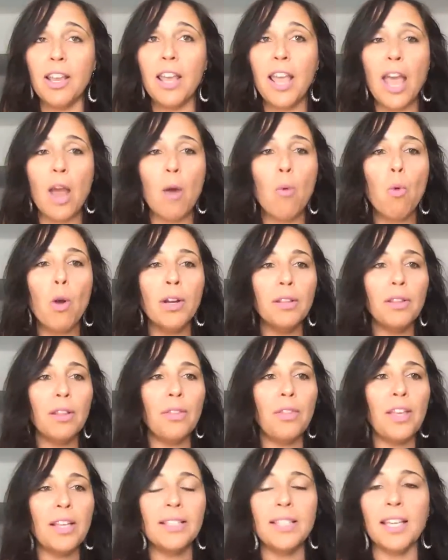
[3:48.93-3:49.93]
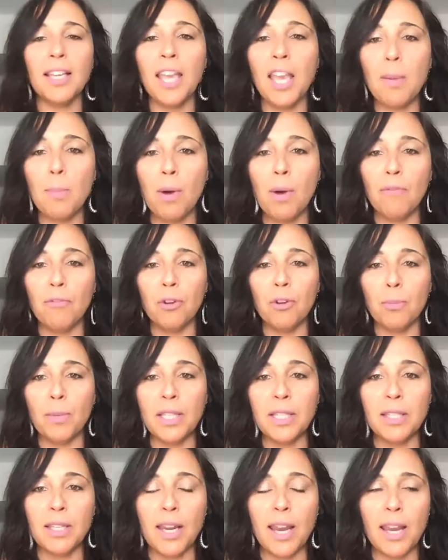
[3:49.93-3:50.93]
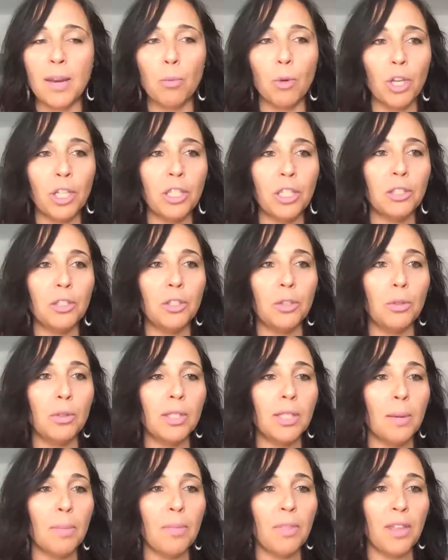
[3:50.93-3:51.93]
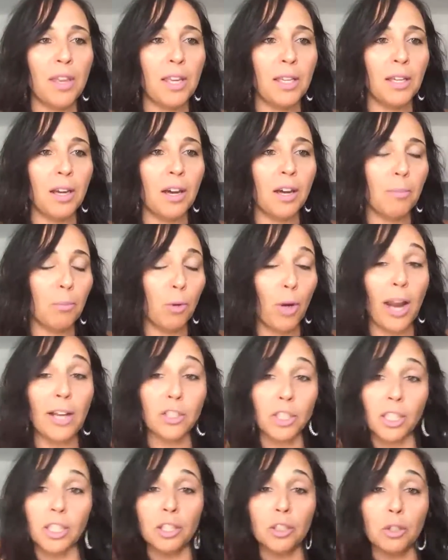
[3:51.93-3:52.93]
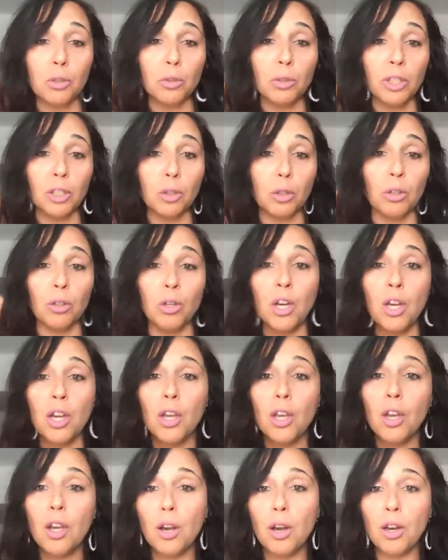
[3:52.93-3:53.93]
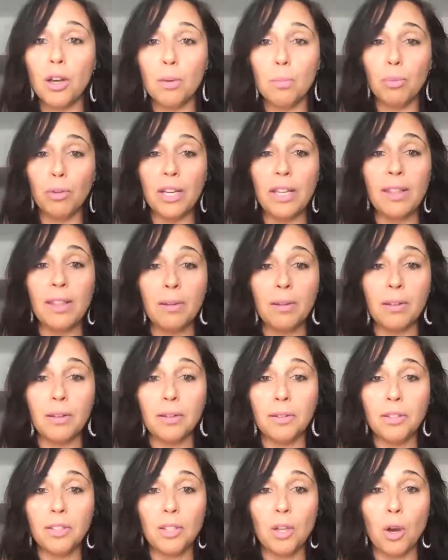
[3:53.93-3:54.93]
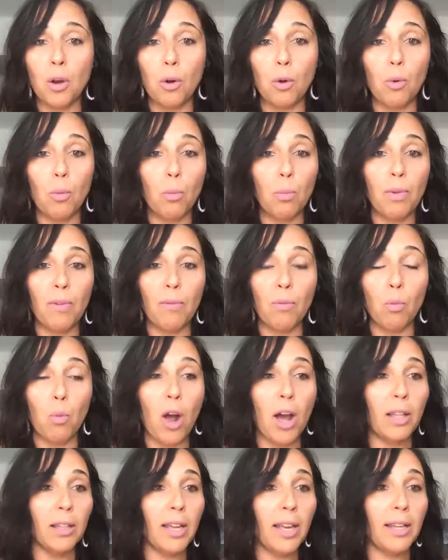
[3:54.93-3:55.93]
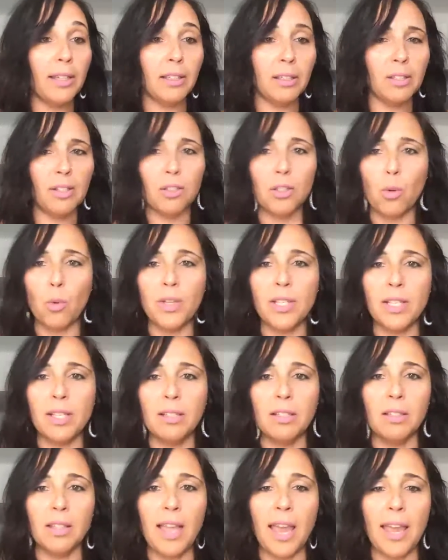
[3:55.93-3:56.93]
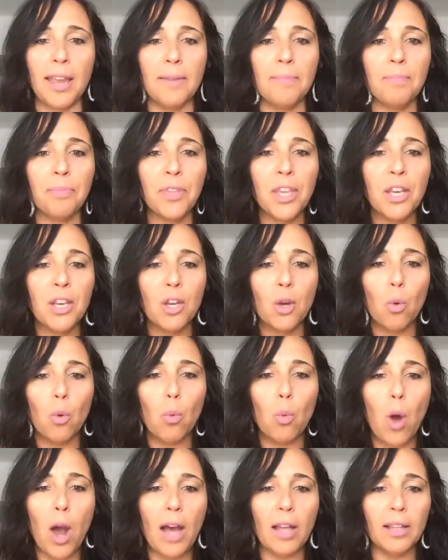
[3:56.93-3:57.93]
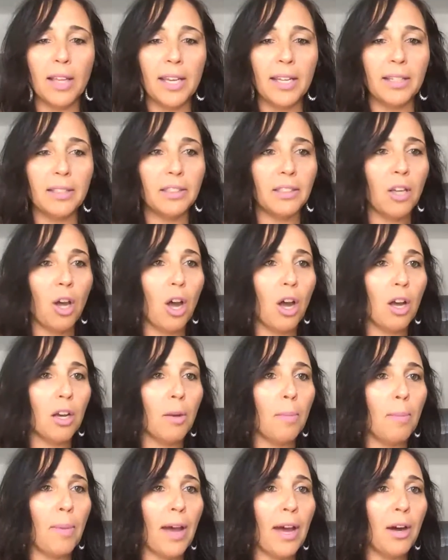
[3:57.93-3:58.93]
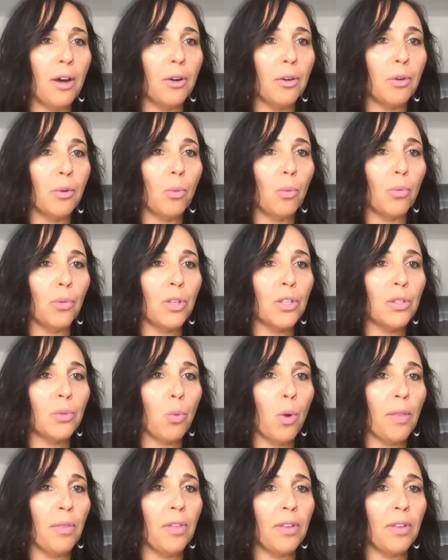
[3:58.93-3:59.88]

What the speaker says: And one of the things that came up for me today, and we're going to do something, we're actually going to do a little breathing. So because there's always a delay, while I talk about this one thing